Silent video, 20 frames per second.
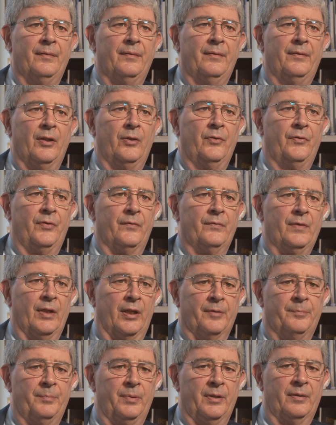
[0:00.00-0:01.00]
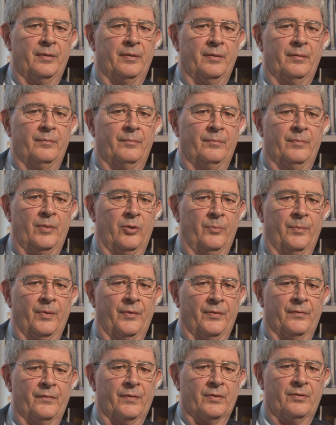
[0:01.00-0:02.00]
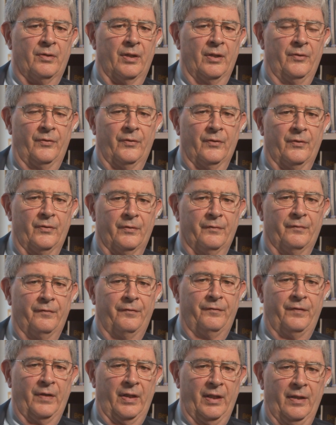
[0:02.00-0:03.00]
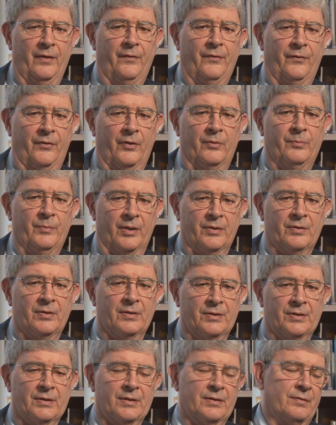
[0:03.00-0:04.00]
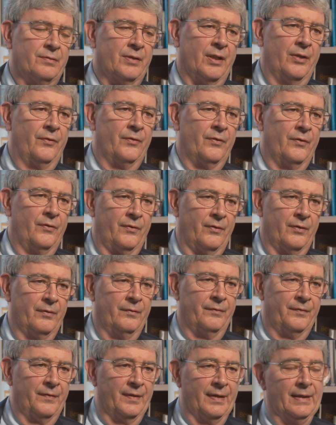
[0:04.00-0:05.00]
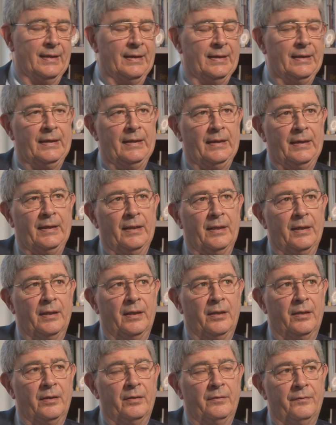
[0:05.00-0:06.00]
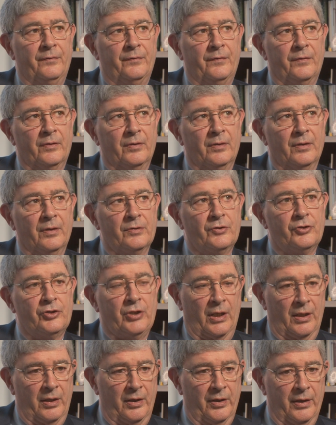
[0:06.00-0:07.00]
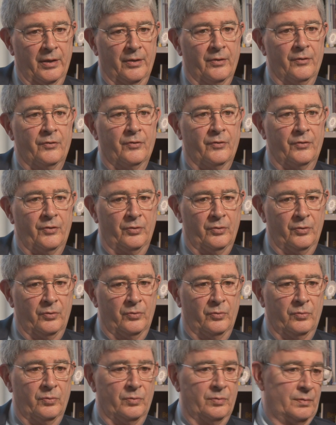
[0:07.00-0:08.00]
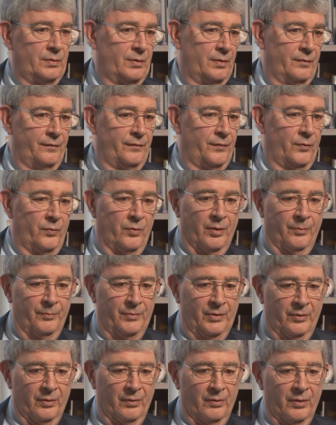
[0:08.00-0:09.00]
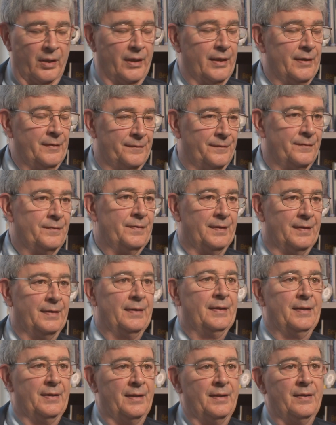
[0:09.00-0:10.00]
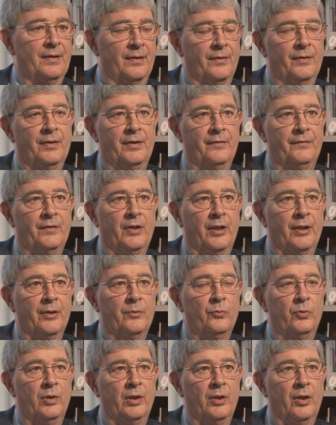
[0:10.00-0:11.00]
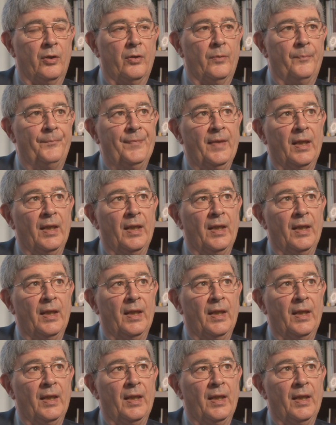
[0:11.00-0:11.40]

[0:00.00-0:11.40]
Those have not been moments of a crisis of faith so much as a crisis or a challenge to conform your life to the divine will.